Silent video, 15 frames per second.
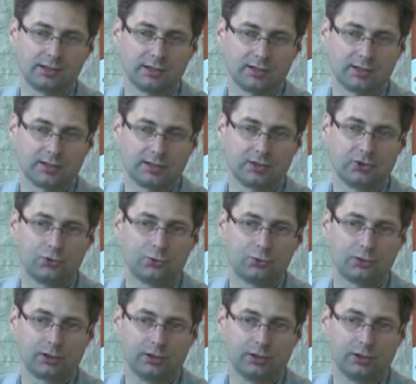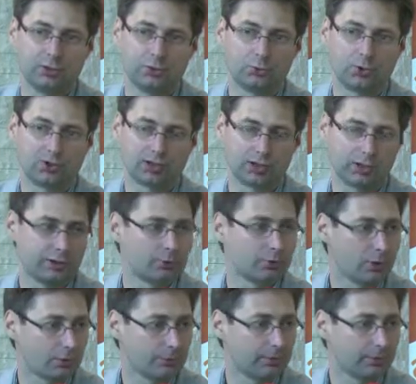it is increasingly
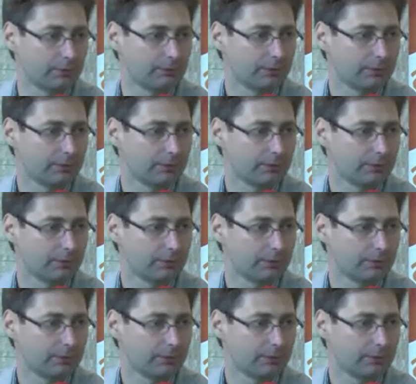growing.